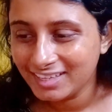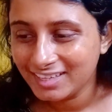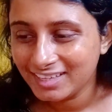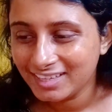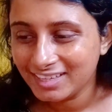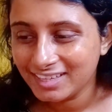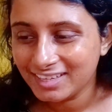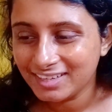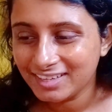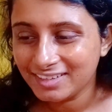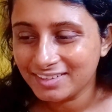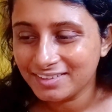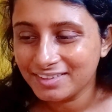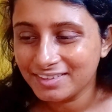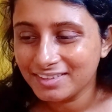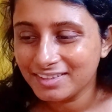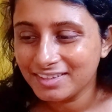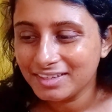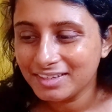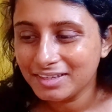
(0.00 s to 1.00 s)
you know
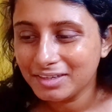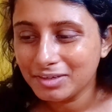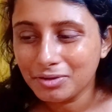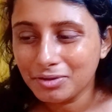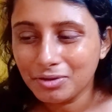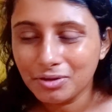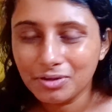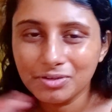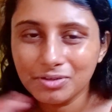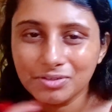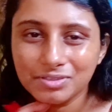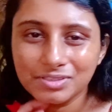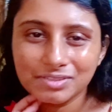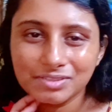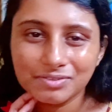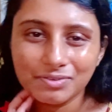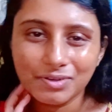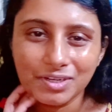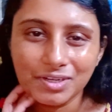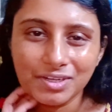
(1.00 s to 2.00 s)
God knows
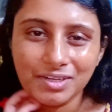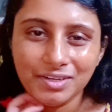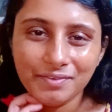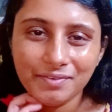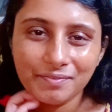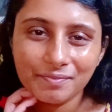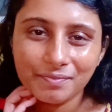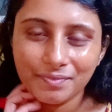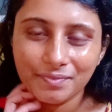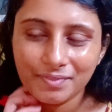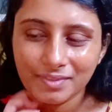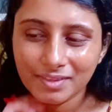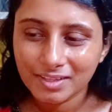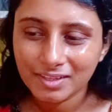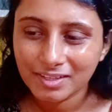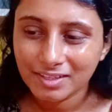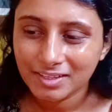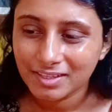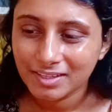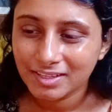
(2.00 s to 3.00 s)
what.
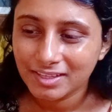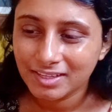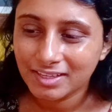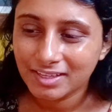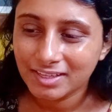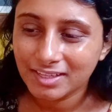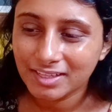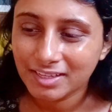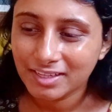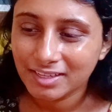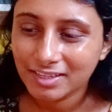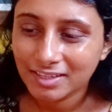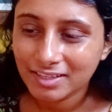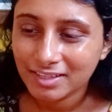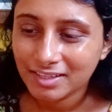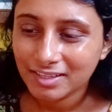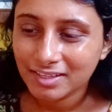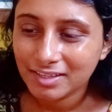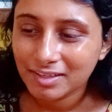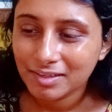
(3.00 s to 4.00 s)
Yeah.
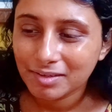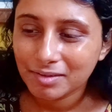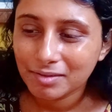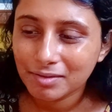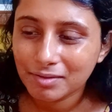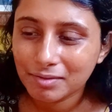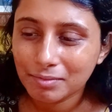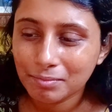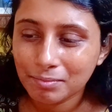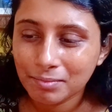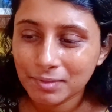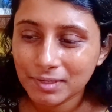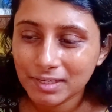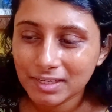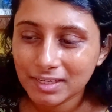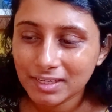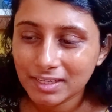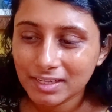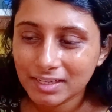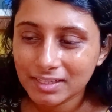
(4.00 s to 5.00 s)
But
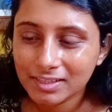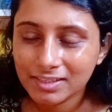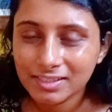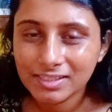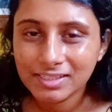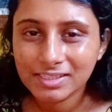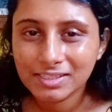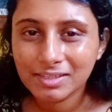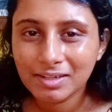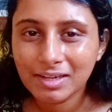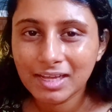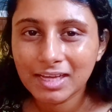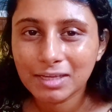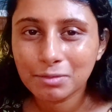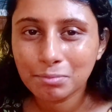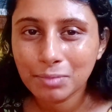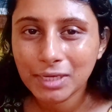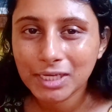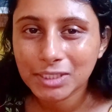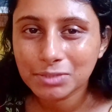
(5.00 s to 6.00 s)
this like
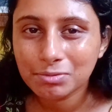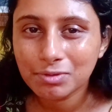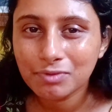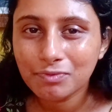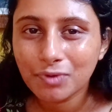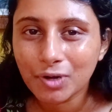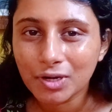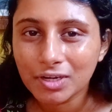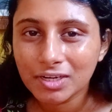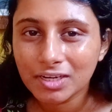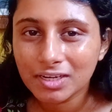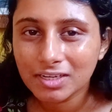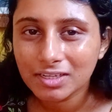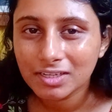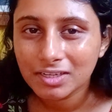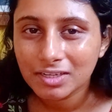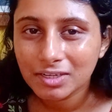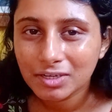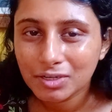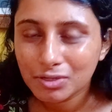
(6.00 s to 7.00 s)
makes me wonder,
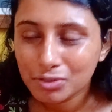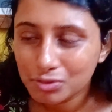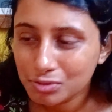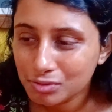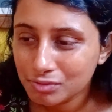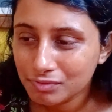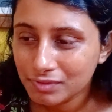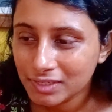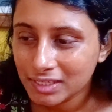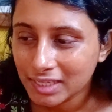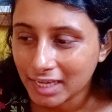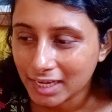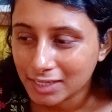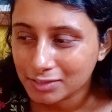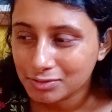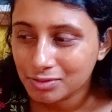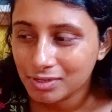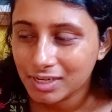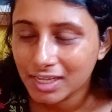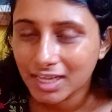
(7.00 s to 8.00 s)
do we
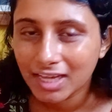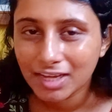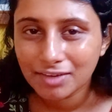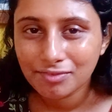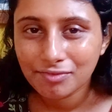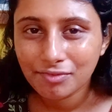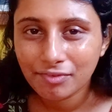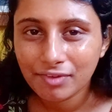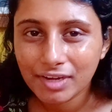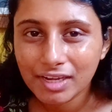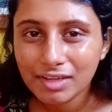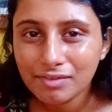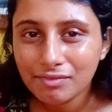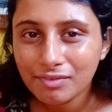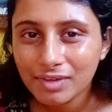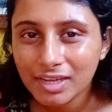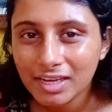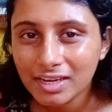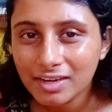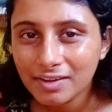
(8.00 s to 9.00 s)
actually have free
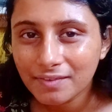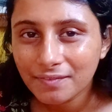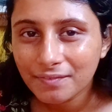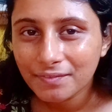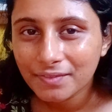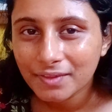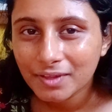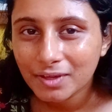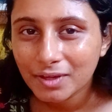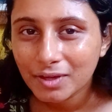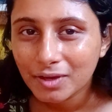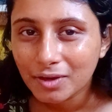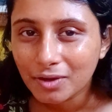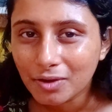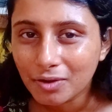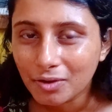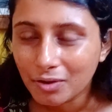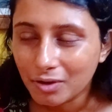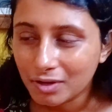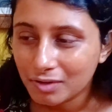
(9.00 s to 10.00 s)
will,
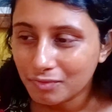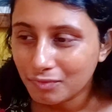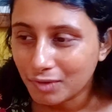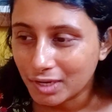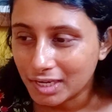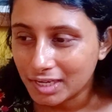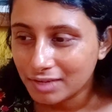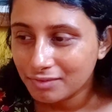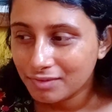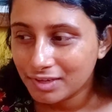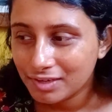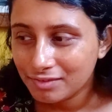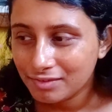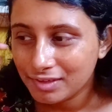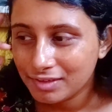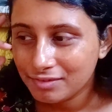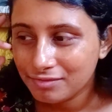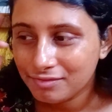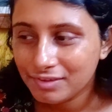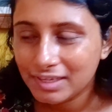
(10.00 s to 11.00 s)
or whatever
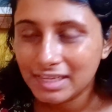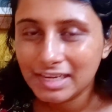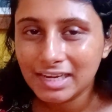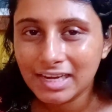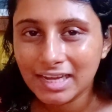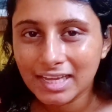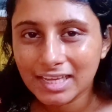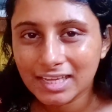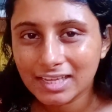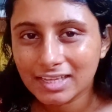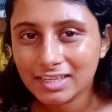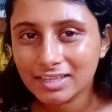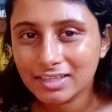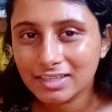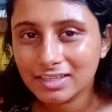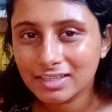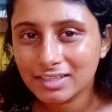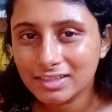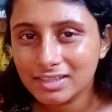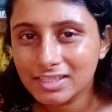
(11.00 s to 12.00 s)
we feel like
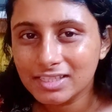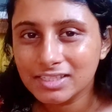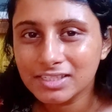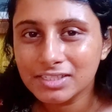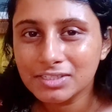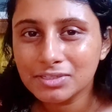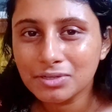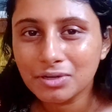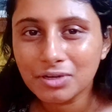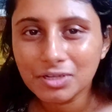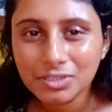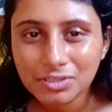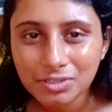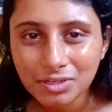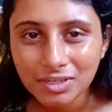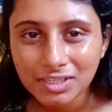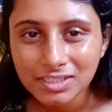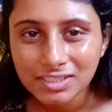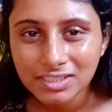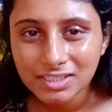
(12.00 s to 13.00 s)
this is our
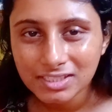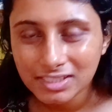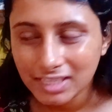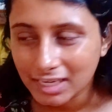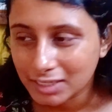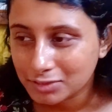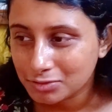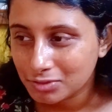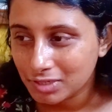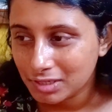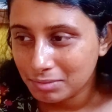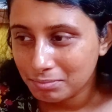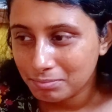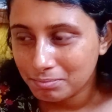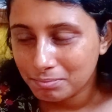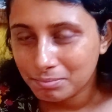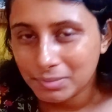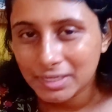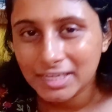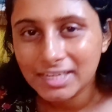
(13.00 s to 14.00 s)
choice is actually
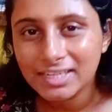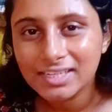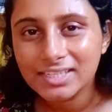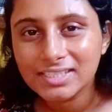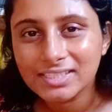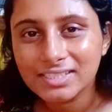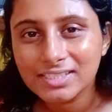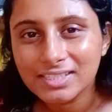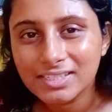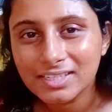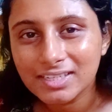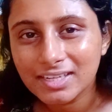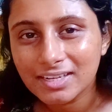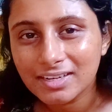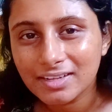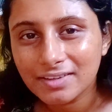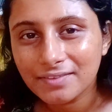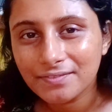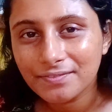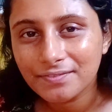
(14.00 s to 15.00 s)
predestined?